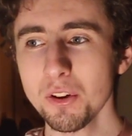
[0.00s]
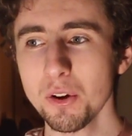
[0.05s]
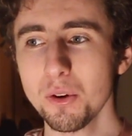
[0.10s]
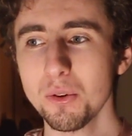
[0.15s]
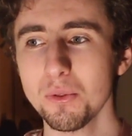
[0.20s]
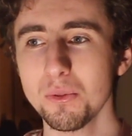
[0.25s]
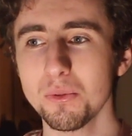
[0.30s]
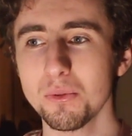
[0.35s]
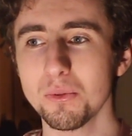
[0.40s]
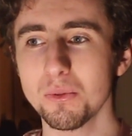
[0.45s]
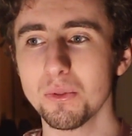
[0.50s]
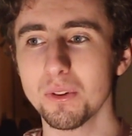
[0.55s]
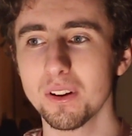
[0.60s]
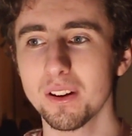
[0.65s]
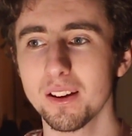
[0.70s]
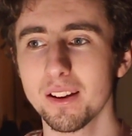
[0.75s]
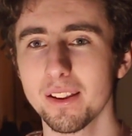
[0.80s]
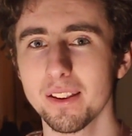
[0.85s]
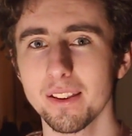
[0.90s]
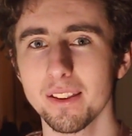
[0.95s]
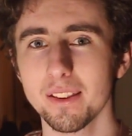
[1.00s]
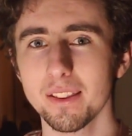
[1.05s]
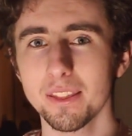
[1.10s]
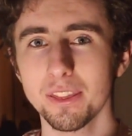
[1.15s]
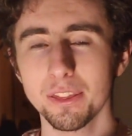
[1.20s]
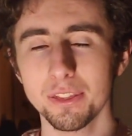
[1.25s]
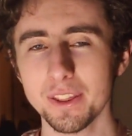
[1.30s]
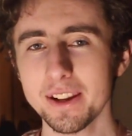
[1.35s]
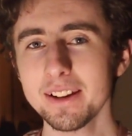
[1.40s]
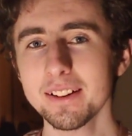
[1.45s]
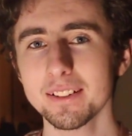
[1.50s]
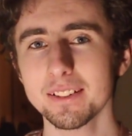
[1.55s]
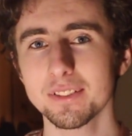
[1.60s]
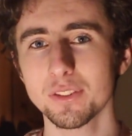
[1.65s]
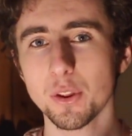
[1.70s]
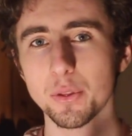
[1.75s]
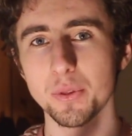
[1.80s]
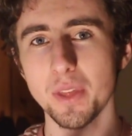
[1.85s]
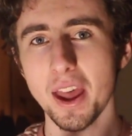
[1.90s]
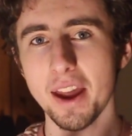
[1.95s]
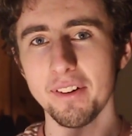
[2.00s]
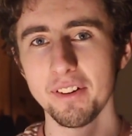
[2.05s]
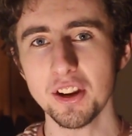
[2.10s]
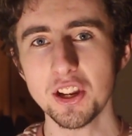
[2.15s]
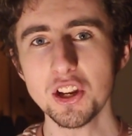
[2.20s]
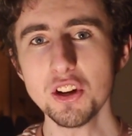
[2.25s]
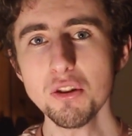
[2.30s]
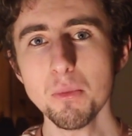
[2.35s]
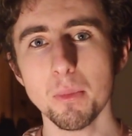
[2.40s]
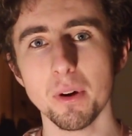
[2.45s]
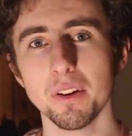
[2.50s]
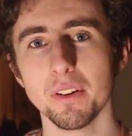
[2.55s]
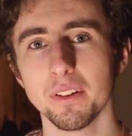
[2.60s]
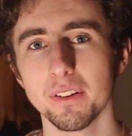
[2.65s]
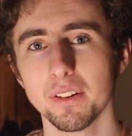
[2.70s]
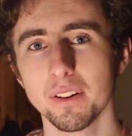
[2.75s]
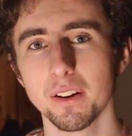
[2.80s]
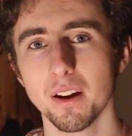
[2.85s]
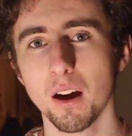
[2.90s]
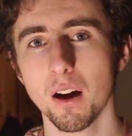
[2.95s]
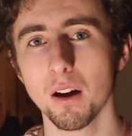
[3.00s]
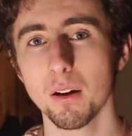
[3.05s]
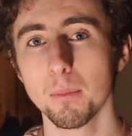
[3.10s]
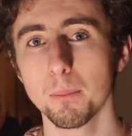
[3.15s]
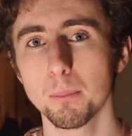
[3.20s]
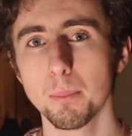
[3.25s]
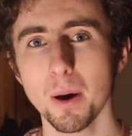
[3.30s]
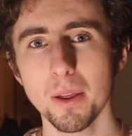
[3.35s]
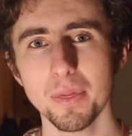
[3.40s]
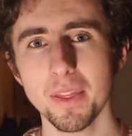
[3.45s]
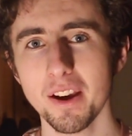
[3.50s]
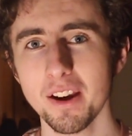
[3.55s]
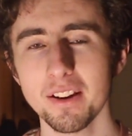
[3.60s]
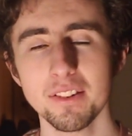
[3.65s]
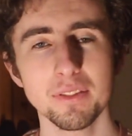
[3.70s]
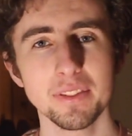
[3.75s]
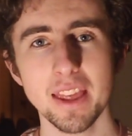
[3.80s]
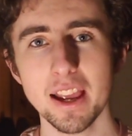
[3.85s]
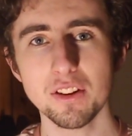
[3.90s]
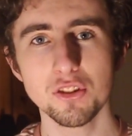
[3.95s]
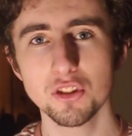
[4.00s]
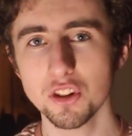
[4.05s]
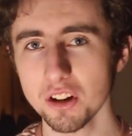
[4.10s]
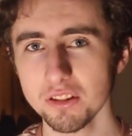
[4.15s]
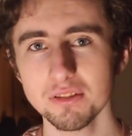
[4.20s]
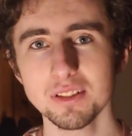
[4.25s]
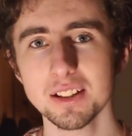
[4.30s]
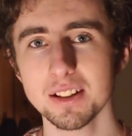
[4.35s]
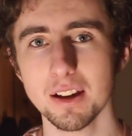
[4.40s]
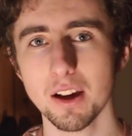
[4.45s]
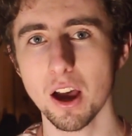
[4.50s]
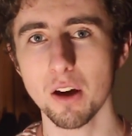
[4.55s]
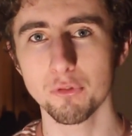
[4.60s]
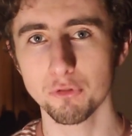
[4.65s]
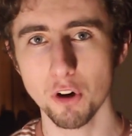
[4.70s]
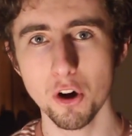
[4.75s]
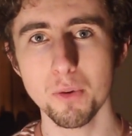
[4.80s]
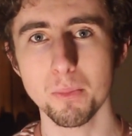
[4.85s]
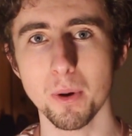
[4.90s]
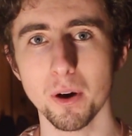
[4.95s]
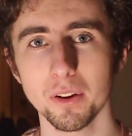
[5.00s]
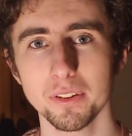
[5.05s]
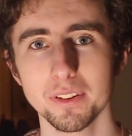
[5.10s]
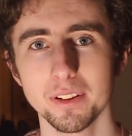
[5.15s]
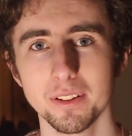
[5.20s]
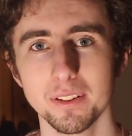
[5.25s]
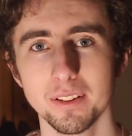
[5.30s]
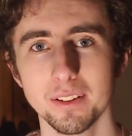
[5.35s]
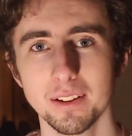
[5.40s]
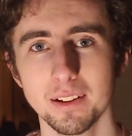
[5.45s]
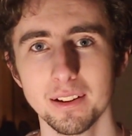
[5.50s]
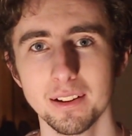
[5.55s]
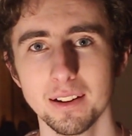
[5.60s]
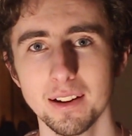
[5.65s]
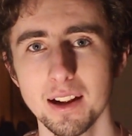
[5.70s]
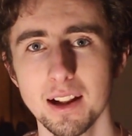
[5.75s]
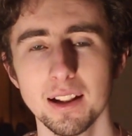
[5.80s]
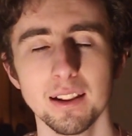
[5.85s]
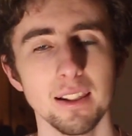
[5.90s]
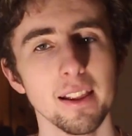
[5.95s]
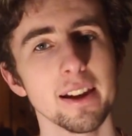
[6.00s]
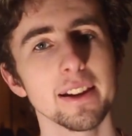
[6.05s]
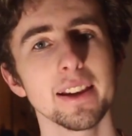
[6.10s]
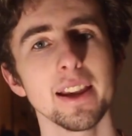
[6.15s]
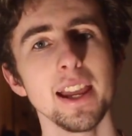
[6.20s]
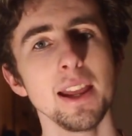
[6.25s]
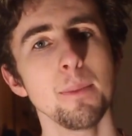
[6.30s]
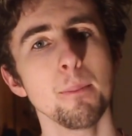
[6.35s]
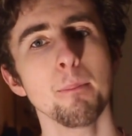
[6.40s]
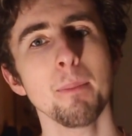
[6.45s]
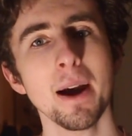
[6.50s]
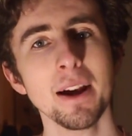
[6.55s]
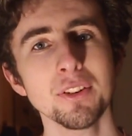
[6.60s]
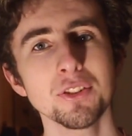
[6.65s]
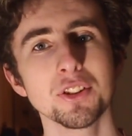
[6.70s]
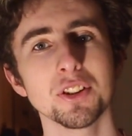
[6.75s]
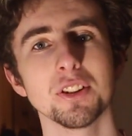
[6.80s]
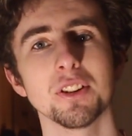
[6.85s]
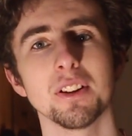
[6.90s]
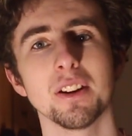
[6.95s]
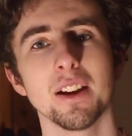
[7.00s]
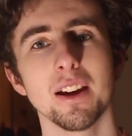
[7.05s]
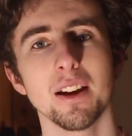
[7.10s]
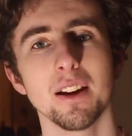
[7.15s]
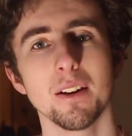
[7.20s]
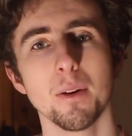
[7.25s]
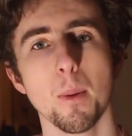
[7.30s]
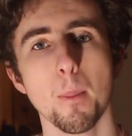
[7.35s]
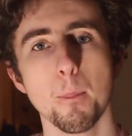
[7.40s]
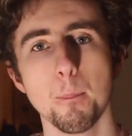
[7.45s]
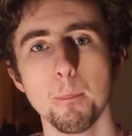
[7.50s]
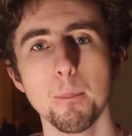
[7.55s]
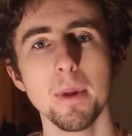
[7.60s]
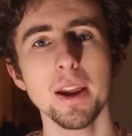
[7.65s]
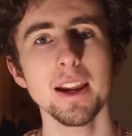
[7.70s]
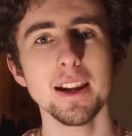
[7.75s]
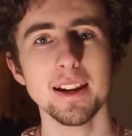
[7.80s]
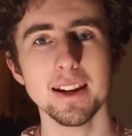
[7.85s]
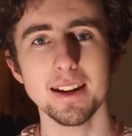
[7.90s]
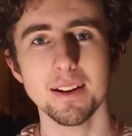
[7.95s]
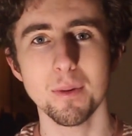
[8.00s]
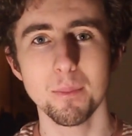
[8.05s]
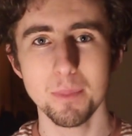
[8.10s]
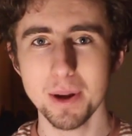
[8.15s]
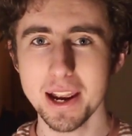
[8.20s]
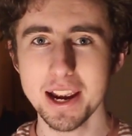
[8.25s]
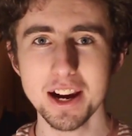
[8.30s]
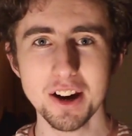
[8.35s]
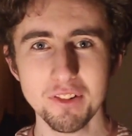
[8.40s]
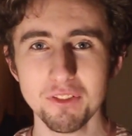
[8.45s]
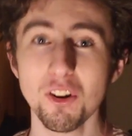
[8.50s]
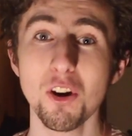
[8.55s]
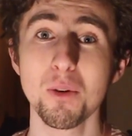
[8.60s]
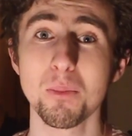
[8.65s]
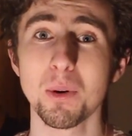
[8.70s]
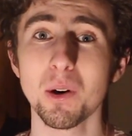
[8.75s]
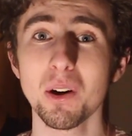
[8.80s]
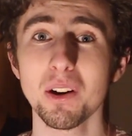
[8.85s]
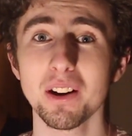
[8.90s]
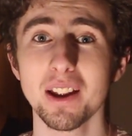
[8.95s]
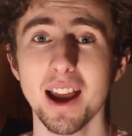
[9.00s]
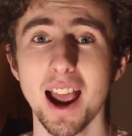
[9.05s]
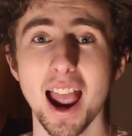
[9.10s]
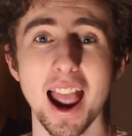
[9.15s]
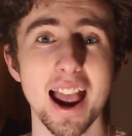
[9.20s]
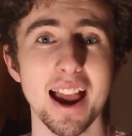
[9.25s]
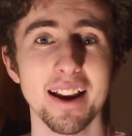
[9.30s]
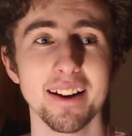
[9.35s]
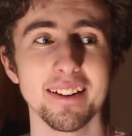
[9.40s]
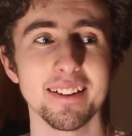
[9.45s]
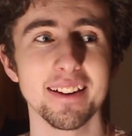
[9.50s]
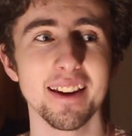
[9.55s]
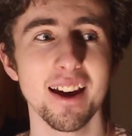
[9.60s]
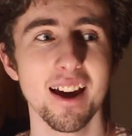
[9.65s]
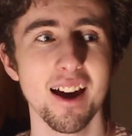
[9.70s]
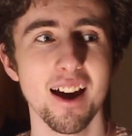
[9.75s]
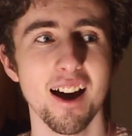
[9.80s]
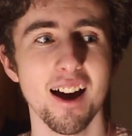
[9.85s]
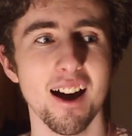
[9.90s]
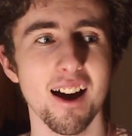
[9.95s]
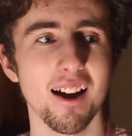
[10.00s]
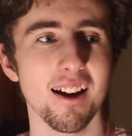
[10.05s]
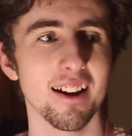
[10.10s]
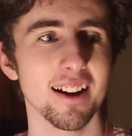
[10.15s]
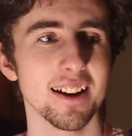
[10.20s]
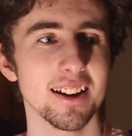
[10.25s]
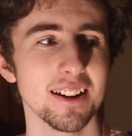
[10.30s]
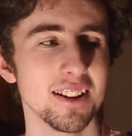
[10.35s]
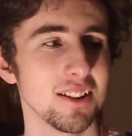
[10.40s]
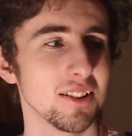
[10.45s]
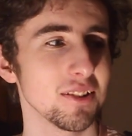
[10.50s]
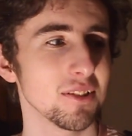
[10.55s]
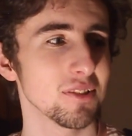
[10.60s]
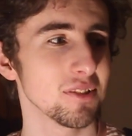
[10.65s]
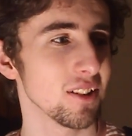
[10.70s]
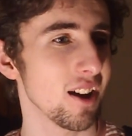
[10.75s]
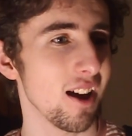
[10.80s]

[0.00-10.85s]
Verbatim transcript: who thinks that they're human, but they're, they're just a, a robot. Like, imagine me being a robot and I,